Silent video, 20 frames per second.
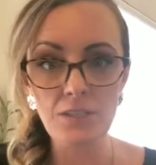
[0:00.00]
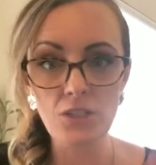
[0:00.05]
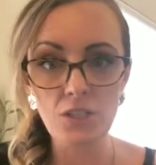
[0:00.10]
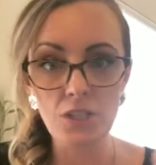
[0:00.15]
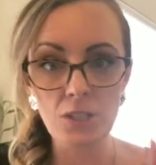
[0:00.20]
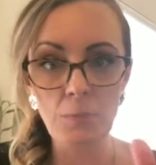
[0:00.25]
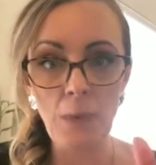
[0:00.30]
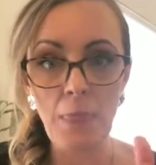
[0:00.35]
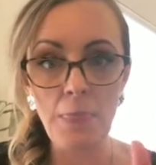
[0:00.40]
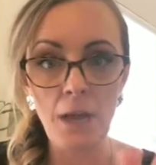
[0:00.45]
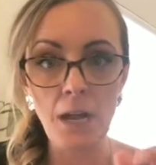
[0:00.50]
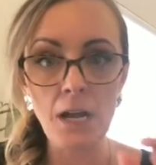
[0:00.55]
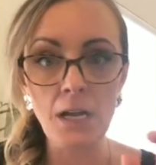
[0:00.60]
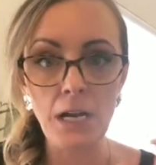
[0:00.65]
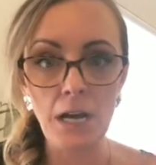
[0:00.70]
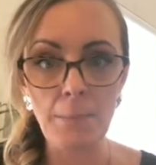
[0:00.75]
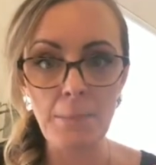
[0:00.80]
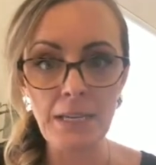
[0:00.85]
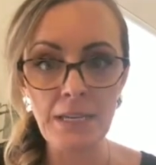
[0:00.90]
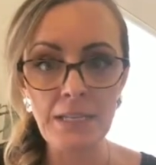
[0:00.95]
just in the
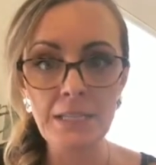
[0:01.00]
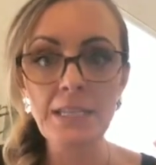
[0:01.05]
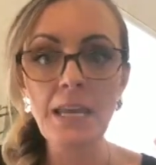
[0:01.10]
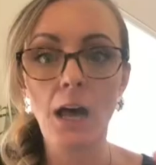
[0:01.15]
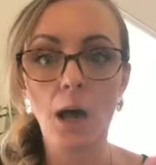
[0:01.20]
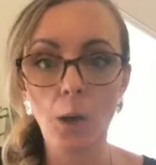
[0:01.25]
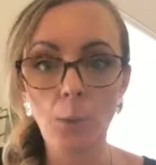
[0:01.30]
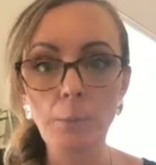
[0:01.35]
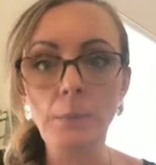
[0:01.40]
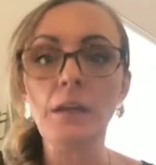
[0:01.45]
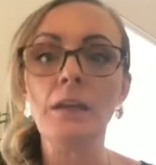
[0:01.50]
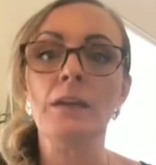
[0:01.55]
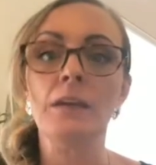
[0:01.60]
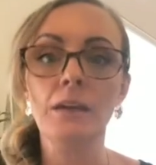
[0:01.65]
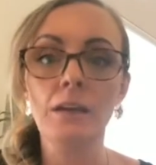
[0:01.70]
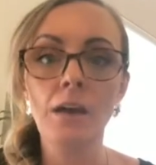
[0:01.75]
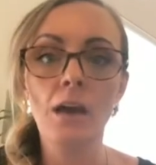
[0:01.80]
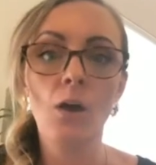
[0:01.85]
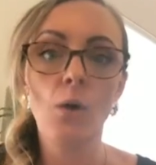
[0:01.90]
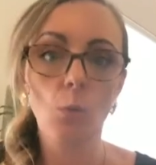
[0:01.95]
comment, tell
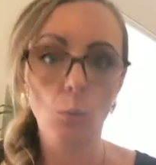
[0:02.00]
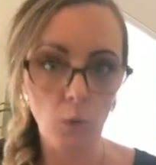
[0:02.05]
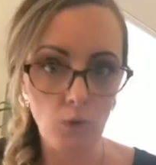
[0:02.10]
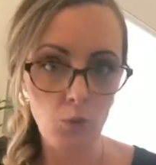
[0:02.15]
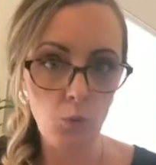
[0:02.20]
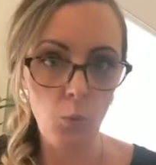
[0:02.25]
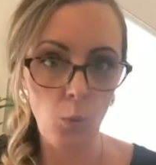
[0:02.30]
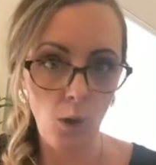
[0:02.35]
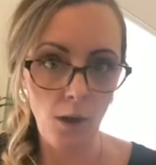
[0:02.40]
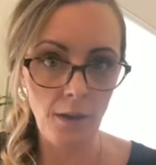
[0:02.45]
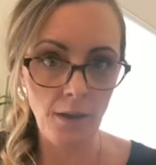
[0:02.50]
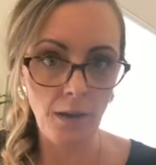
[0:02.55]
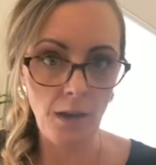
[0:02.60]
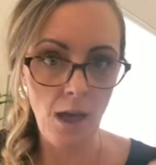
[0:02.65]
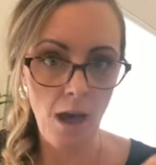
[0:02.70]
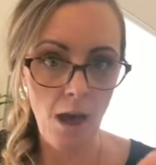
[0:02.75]
me which one